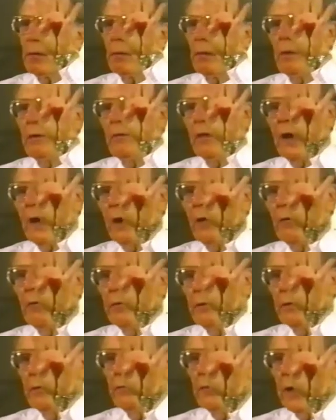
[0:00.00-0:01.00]
We
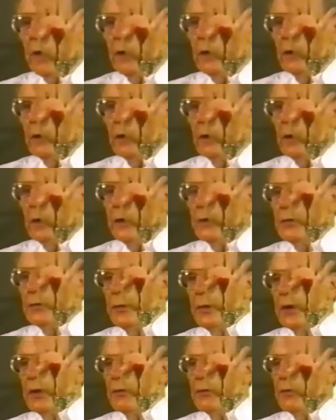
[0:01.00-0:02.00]
recognize
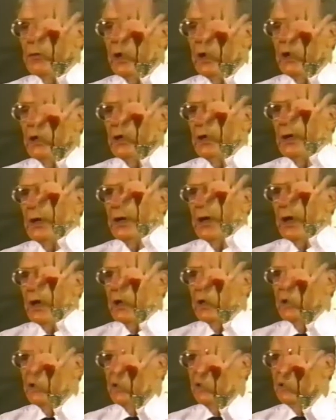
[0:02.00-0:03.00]
we created a
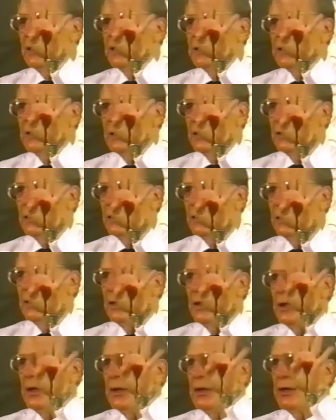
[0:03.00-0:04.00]
technology
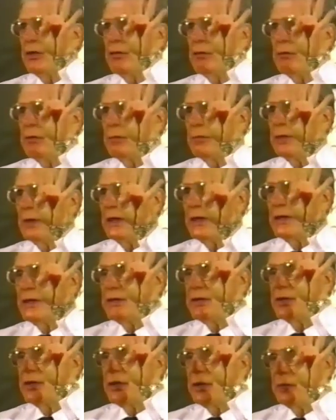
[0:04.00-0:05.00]
to
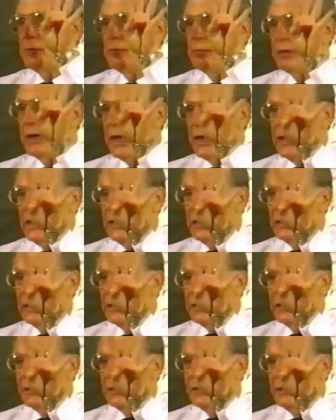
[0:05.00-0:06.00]
replace the brain